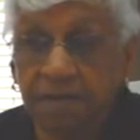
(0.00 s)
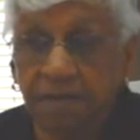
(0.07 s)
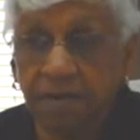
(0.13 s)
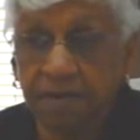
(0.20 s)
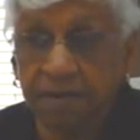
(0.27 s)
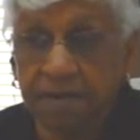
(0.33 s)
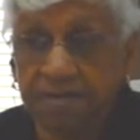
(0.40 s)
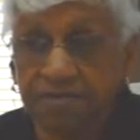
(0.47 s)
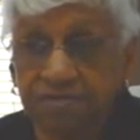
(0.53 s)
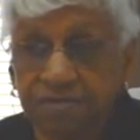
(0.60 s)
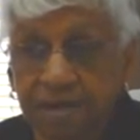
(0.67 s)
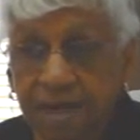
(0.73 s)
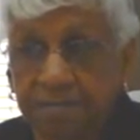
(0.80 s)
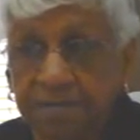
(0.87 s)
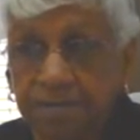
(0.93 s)
are letters
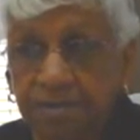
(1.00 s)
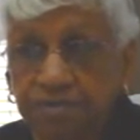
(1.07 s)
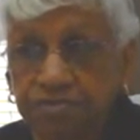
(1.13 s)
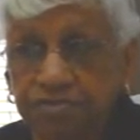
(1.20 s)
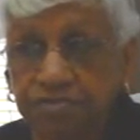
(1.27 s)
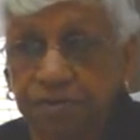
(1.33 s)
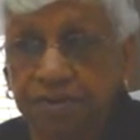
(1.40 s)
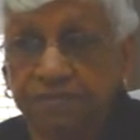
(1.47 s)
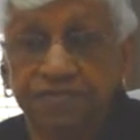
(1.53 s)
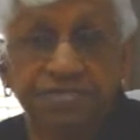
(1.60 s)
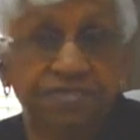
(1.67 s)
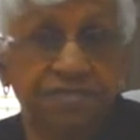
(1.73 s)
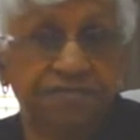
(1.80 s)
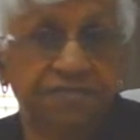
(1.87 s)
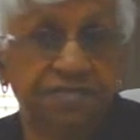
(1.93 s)
not because you have
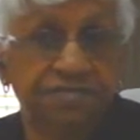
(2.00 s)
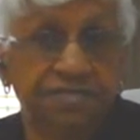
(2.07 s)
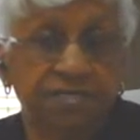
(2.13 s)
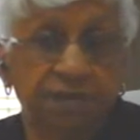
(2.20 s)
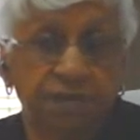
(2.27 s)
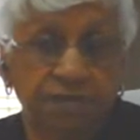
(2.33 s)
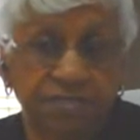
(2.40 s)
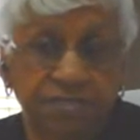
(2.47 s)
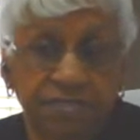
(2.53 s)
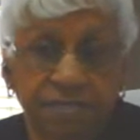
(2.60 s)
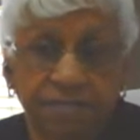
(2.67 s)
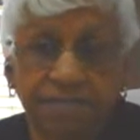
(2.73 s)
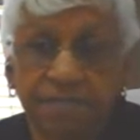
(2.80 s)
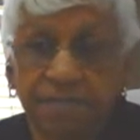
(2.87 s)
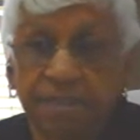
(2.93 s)
received a C or
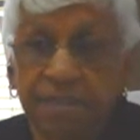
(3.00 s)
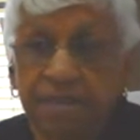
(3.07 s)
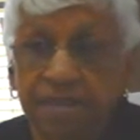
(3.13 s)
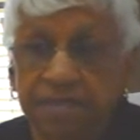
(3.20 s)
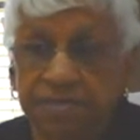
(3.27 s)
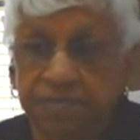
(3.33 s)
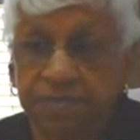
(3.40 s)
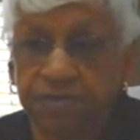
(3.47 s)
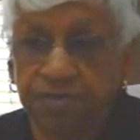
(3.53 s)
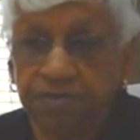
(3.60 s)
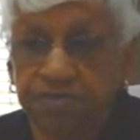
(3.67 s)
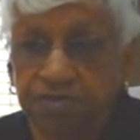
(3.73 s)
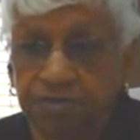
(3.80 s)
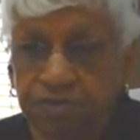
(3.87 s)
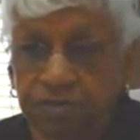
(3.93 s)
D, it's
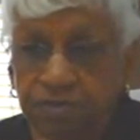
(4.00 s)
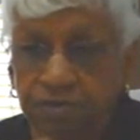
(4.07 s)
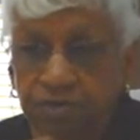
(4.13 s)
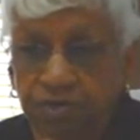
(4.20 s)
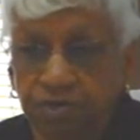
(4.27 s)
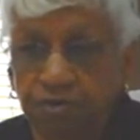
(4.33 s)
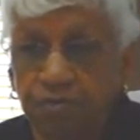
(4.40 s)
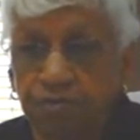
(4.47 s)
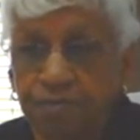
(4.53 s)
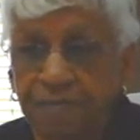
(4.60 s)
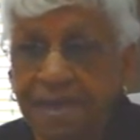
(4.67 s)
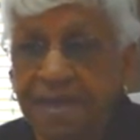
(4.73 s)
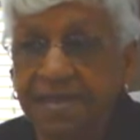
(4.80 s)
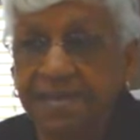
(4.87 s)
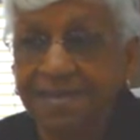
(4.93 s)
because you
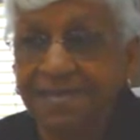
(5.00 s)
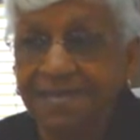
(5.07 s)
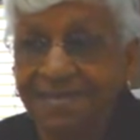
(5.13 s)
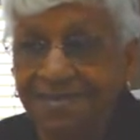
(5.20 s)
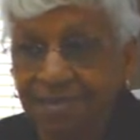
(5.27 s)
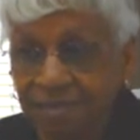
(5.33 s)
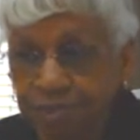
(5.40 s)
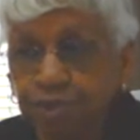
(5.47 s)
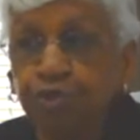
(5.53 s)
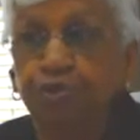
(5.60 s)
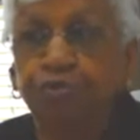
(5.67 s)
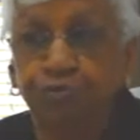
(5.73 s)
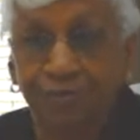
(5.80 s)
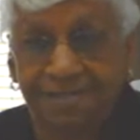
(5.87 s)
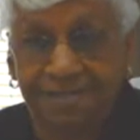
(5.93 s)
may need
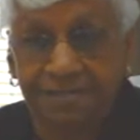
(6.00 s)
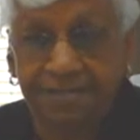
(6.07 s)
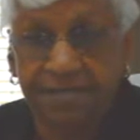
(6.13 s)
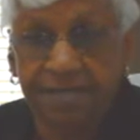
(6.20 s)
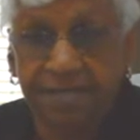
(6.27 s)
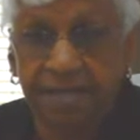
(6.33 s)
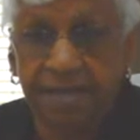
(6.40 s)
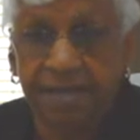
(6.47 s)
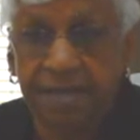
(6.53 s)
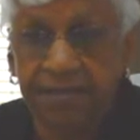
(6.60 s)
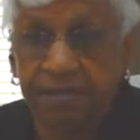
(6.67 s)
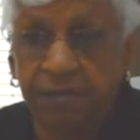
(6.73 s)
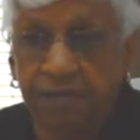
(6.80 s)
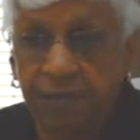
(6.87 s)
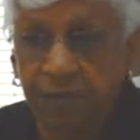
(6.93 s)
tutoring.
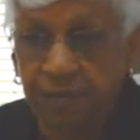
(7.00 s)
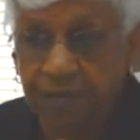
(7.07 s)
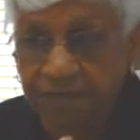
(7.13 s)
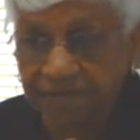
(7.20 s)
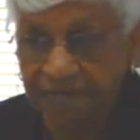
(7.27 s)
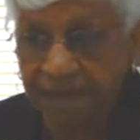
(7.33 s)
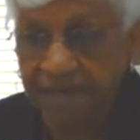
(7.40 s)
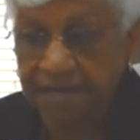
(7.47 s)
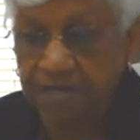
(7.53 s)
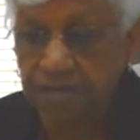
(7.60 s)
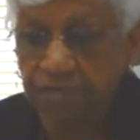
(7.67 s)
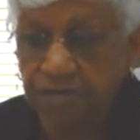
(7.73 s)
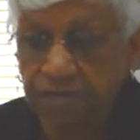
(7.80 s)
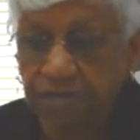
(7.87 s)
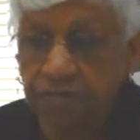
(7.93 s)
And we're inviting
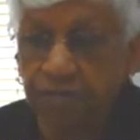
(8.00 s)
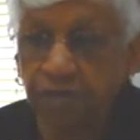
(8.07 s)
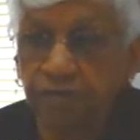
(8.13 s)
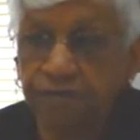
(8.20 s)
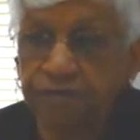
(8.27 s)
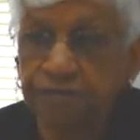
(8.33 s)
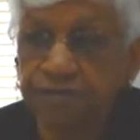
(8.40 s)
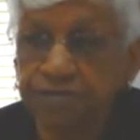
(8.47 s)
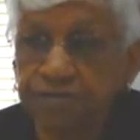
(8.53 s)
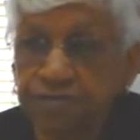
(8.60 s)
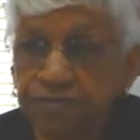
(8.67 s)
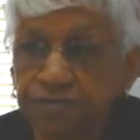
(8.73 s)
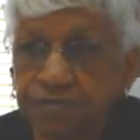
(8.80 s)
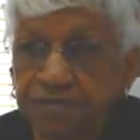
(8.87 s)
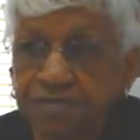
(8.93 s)
you to come over for the
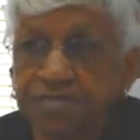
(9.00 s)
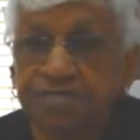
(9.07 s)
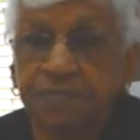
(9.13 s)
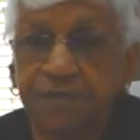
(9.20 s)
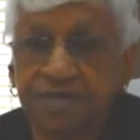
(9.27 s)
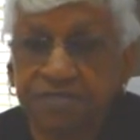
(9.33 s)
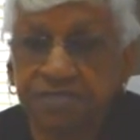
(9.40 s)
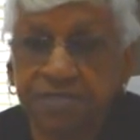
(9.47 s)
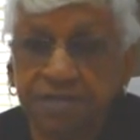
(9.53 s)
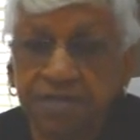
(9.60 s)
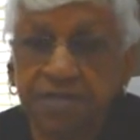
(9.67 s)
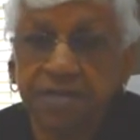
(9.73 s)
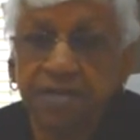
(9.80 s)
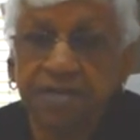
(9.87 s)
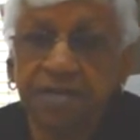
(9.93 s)
tutoring, especially
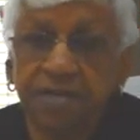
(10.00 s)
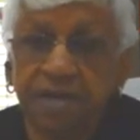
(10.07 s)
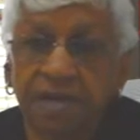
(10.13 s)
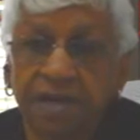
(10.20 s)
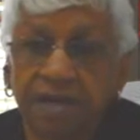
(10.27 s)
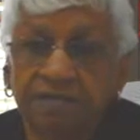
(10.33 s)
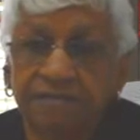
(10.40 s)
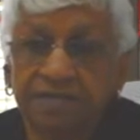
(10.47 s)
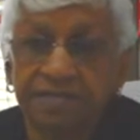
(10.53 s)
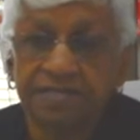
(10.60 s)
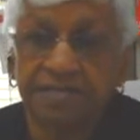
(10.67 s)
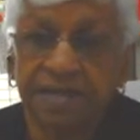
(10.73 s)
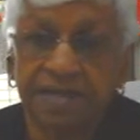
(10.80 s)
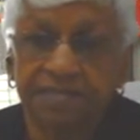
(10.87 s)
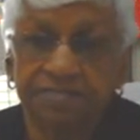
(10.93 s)
uh, for
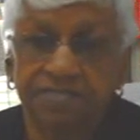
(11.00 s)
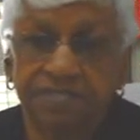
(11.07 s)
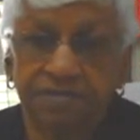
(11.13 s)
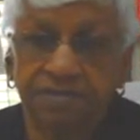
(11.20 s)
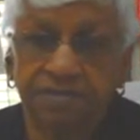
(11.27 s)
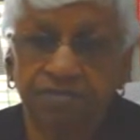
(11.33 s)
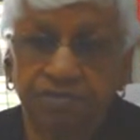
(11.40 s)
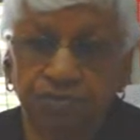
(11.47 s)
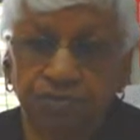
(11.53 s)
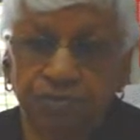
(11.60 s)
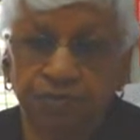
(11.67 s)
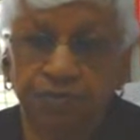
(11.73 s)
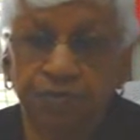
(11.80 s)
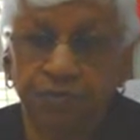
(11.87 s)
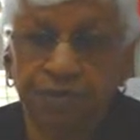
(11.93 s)
the last two to
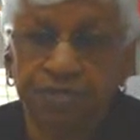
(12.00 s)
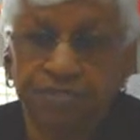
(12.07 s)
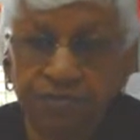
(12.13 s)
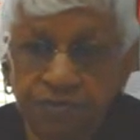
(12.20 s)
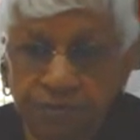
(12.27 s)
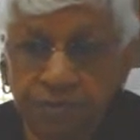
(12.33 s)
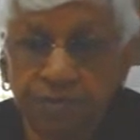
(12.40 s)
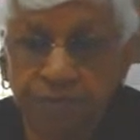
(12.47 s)
three weeks so you can